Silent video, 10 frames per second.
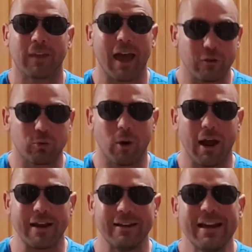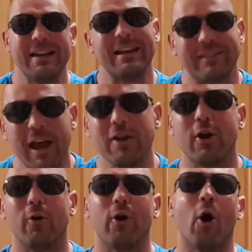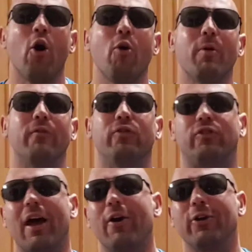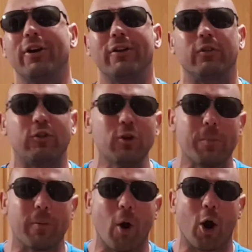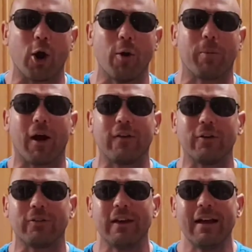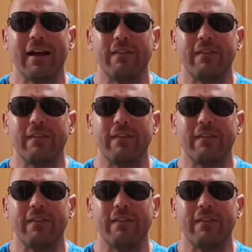that's right, Nintendo, the home of Zelda and Super Mario Brothers,